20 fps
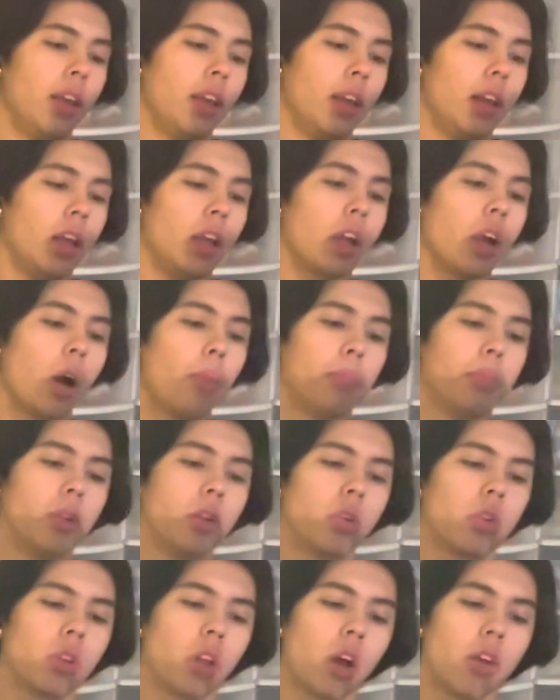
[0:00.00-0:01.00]
He got
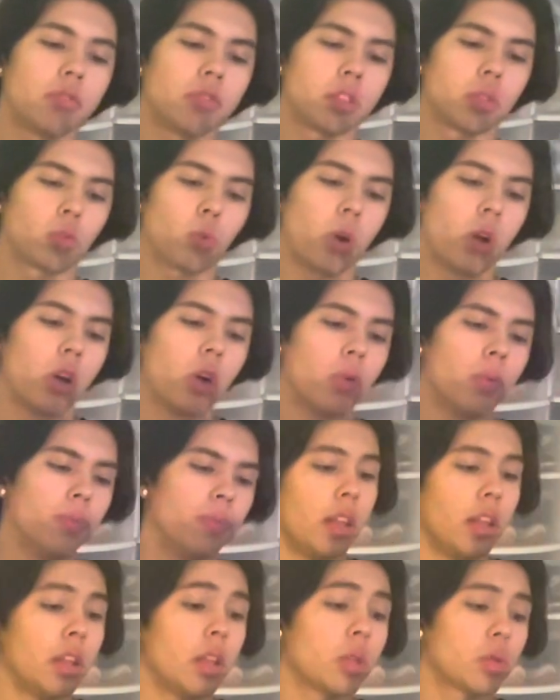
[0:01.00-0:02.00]
blue gloves as well.
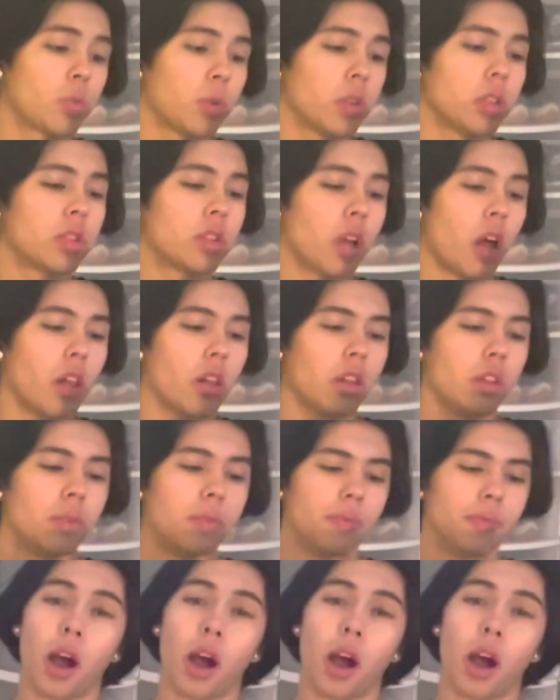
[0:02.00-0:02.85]
This is real solid.